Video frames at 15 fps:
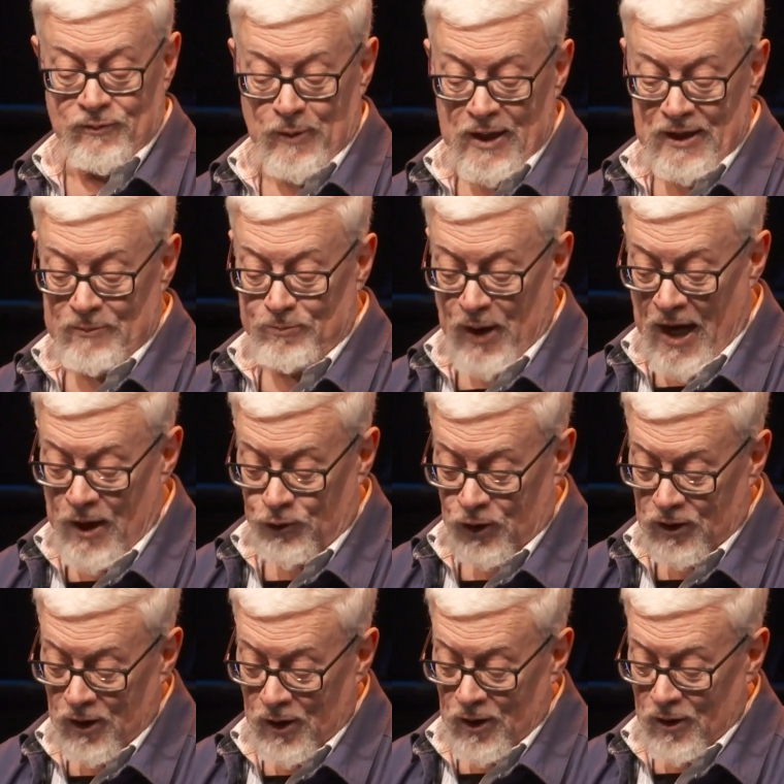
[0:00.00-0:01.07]
mighty power.
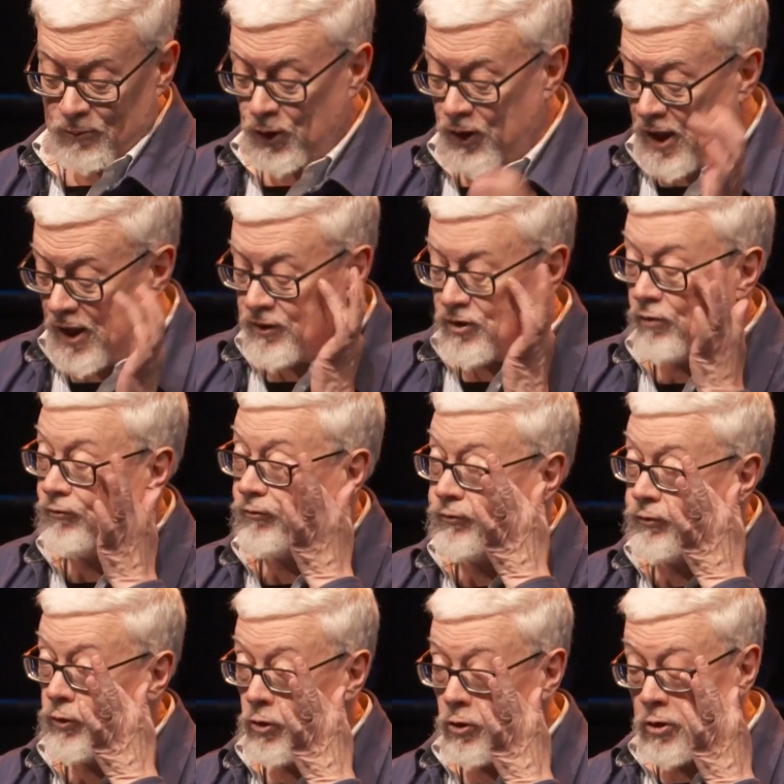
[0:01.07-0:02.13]
Put on the
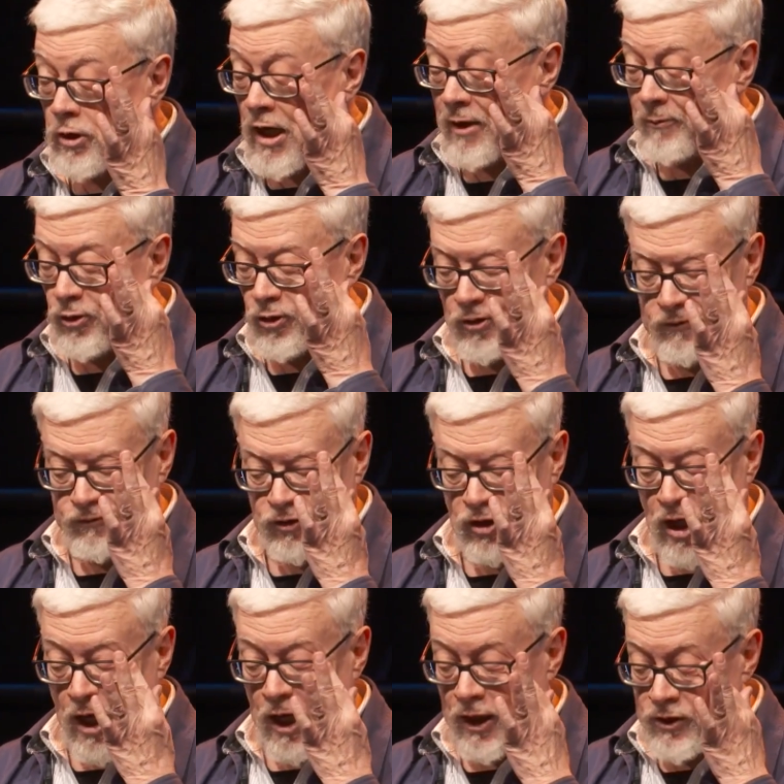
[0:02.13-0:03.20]
full armor of
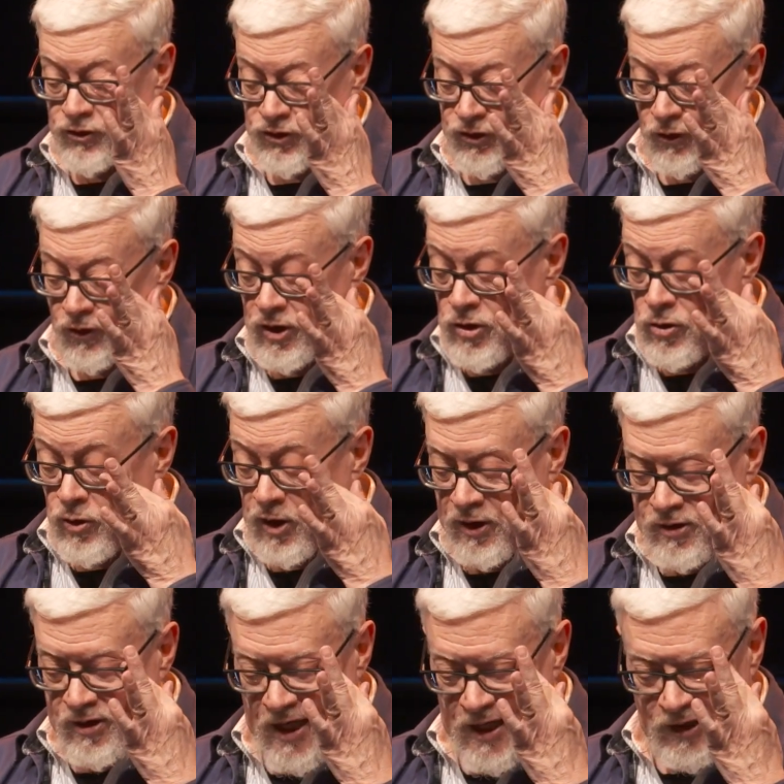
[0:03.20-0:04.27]
God so that you can
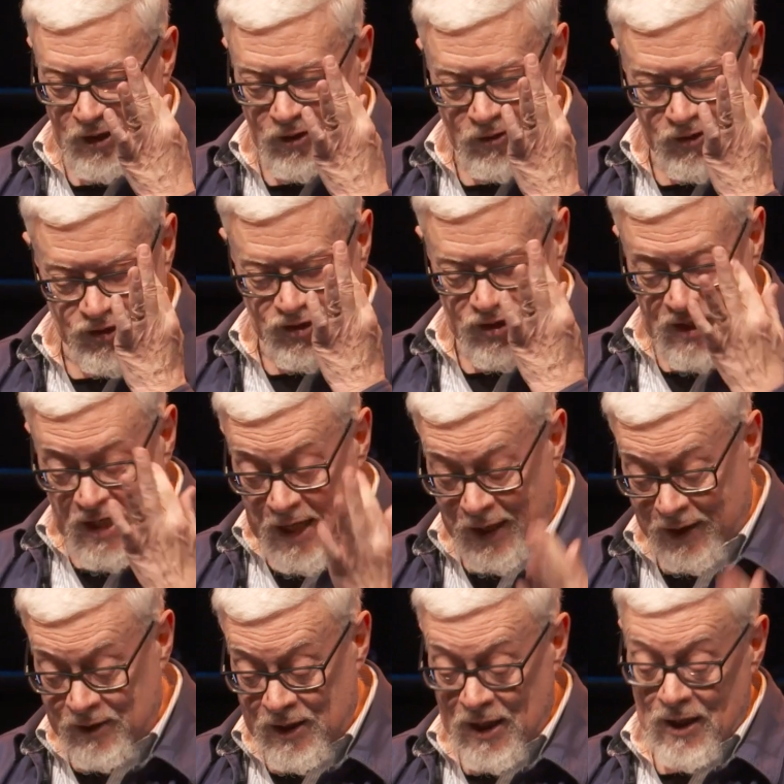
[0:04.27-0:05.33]
take your
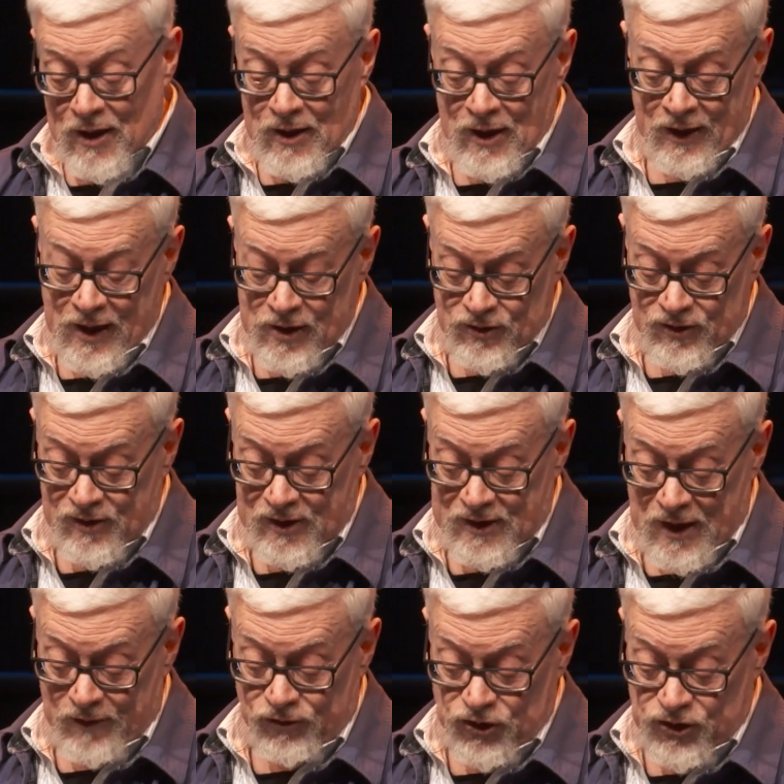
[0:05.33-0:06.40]
stand against the
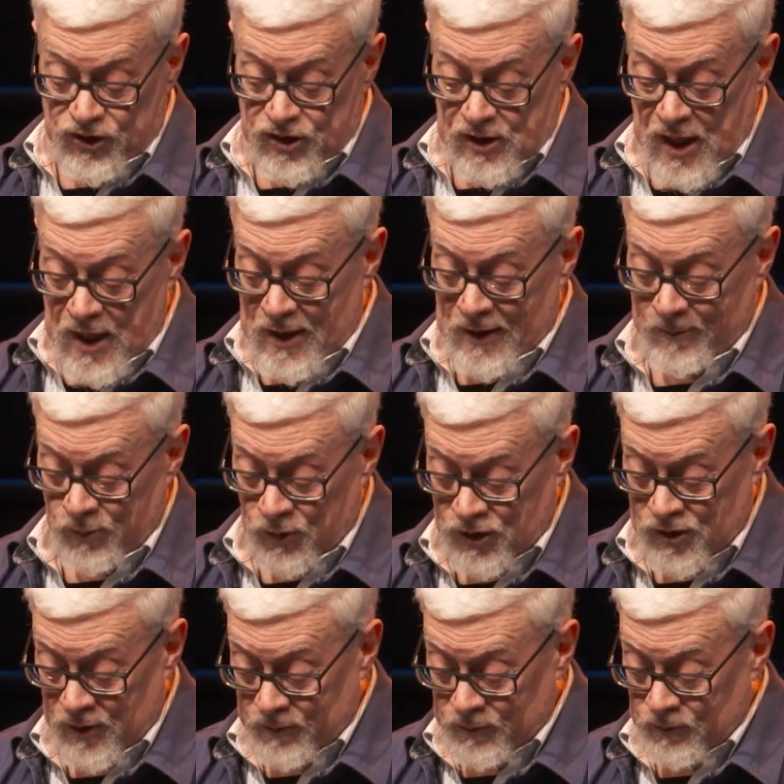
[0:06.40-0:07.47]
devil's
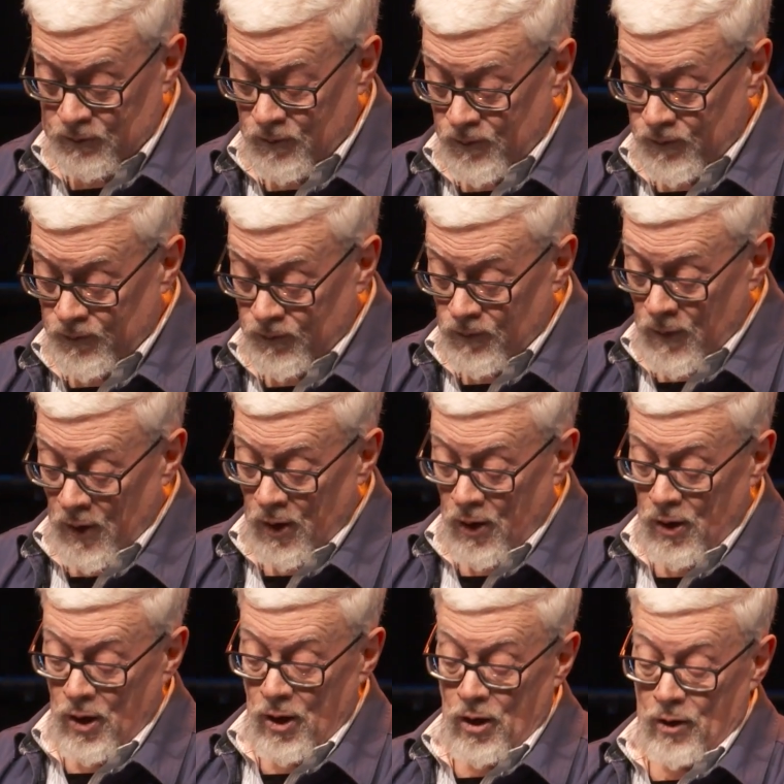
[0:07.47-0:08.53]
schemes.
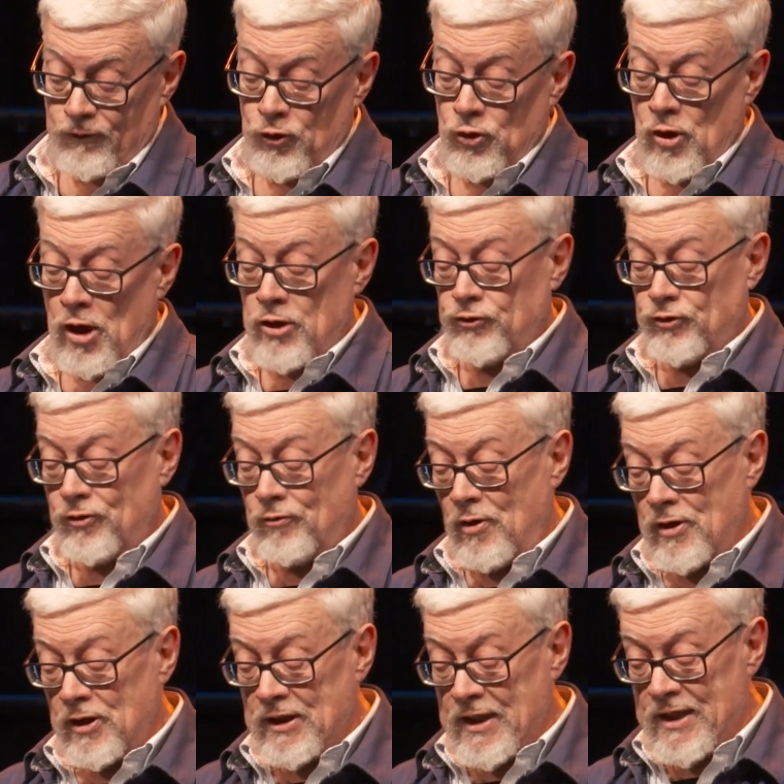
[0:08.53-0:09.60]
For our
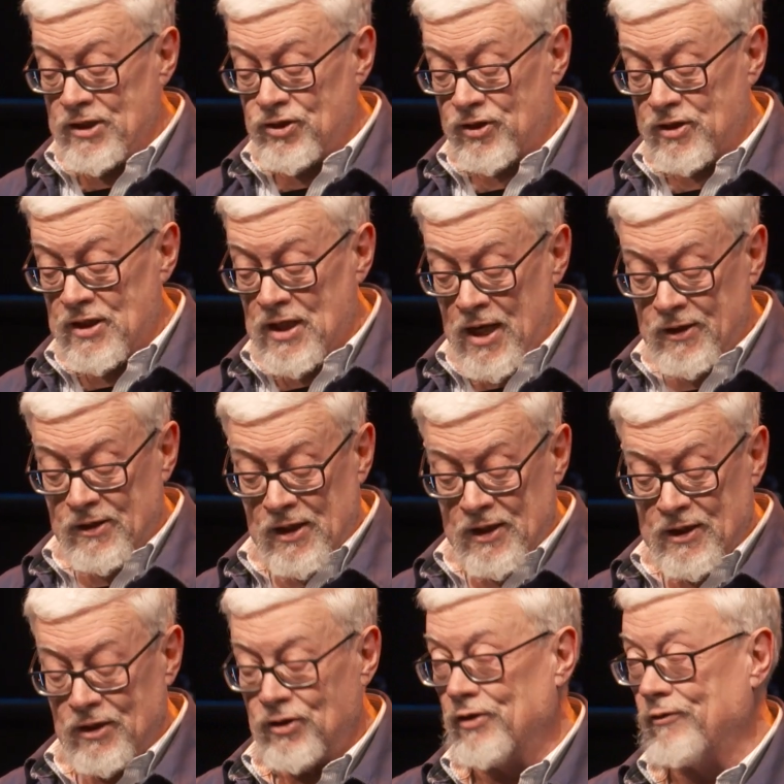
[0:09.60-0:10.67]
struggle is not
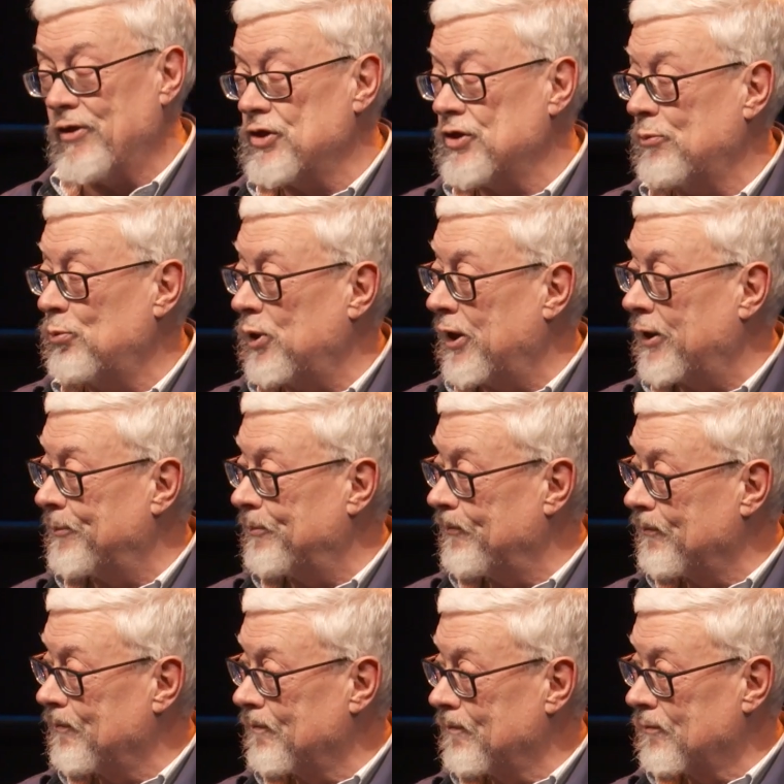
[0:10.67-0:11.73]
against flesh and blood,"
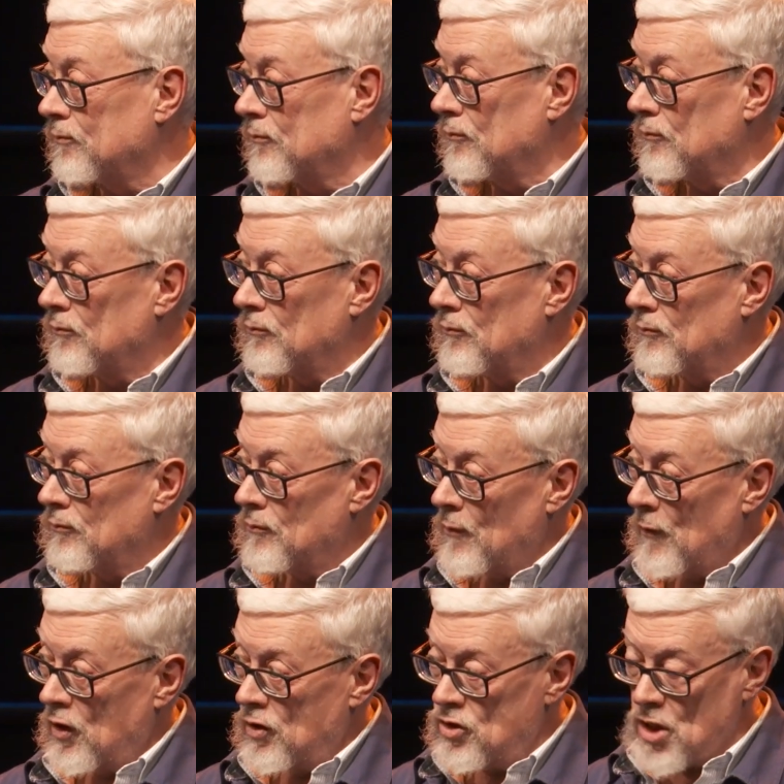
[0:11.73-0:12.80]

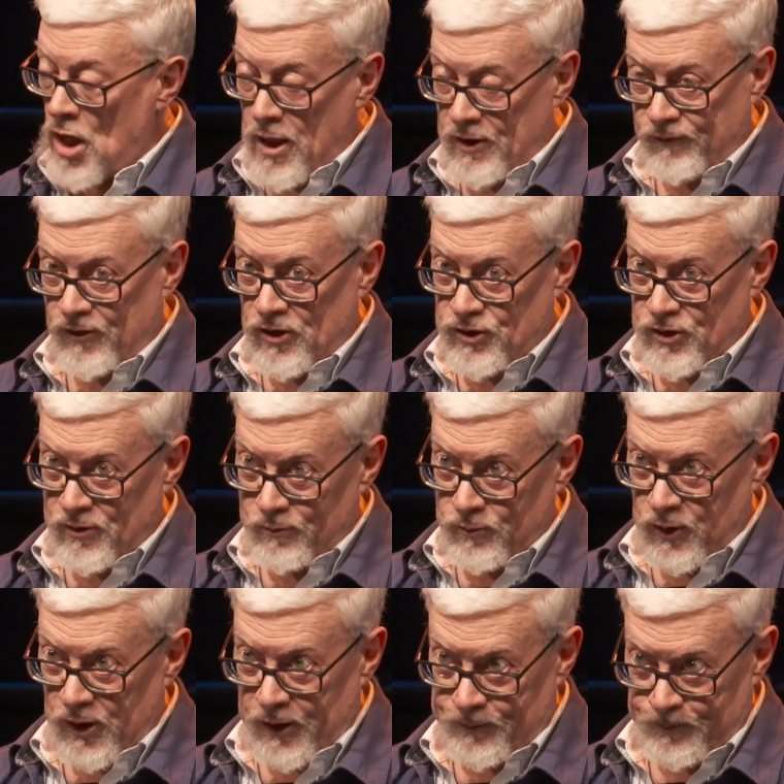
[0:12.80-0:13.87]
not flesh and
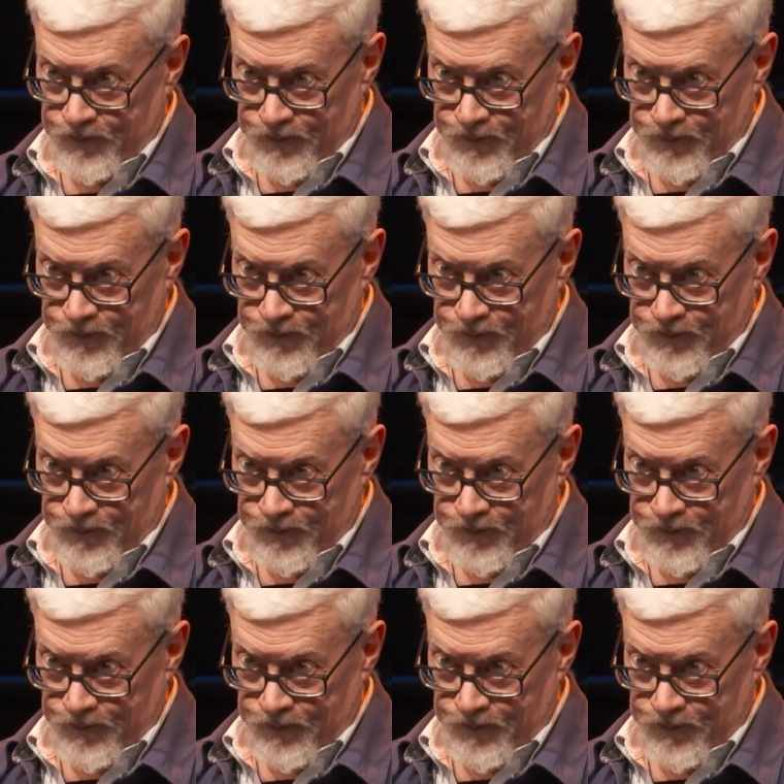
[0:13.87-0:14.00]
blood,